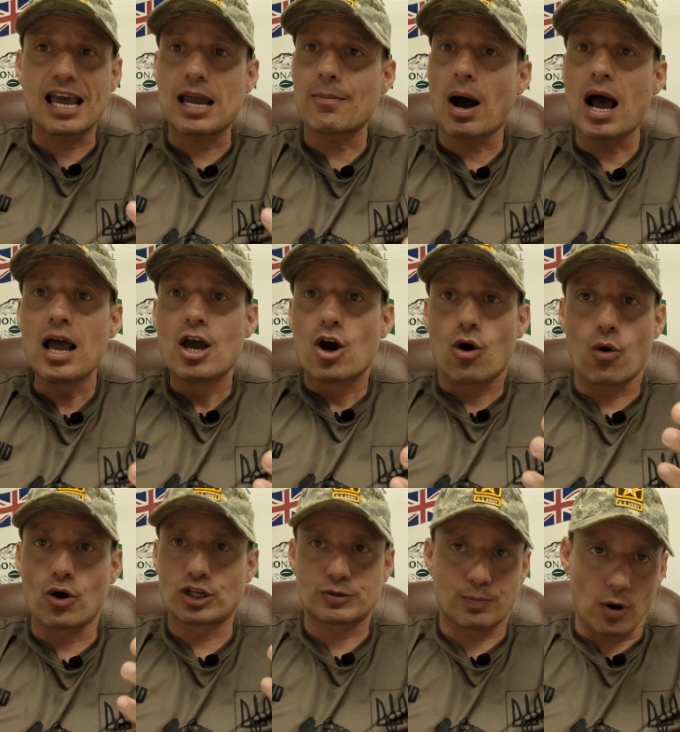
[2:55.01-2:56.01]
A'imma
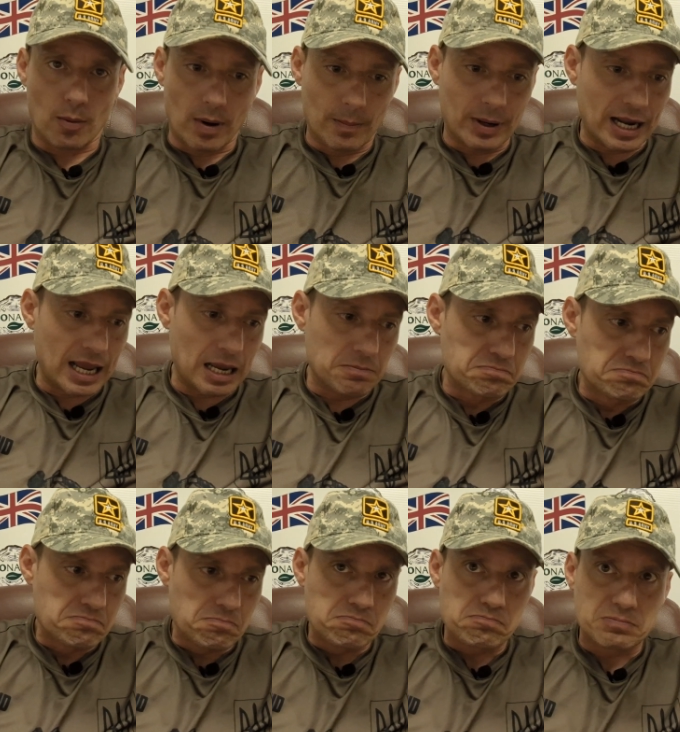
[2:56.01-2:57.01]
who is probably
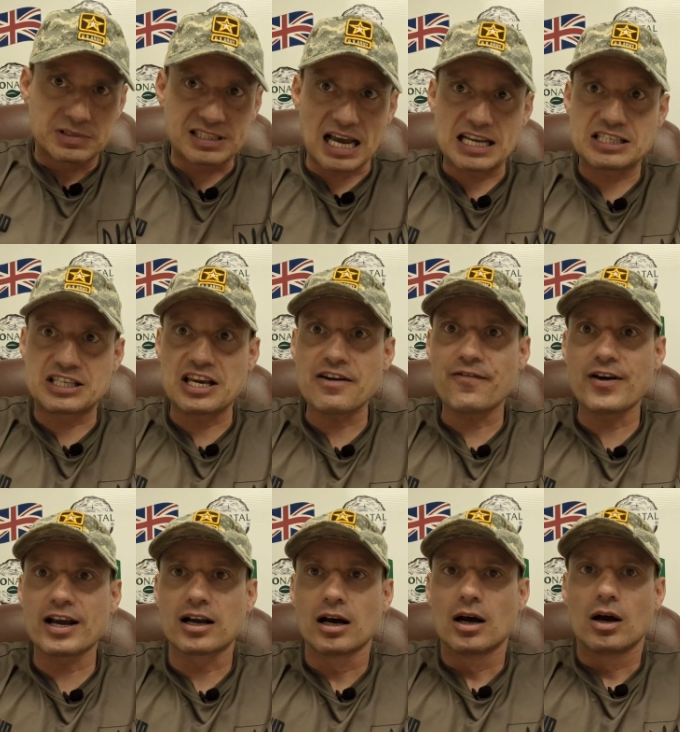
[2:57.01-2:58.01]

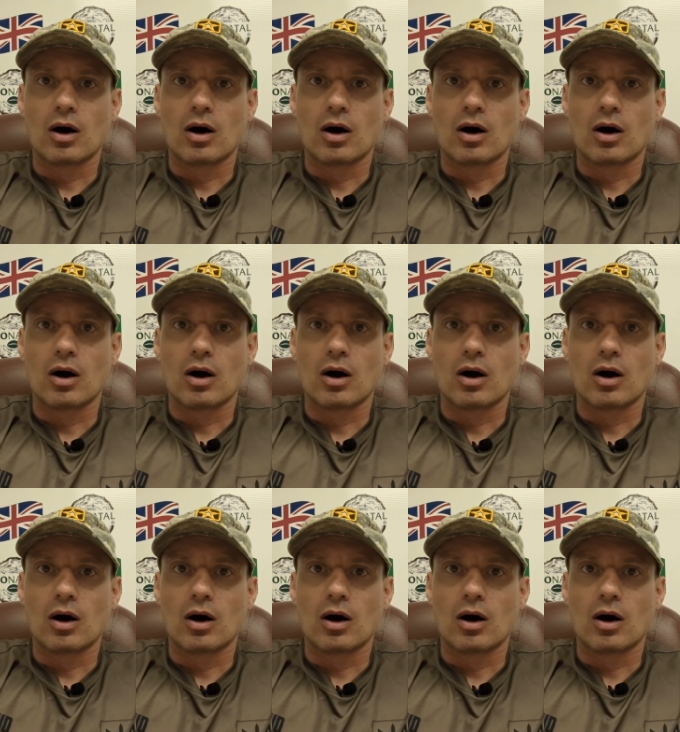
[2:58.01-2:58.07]
scientific,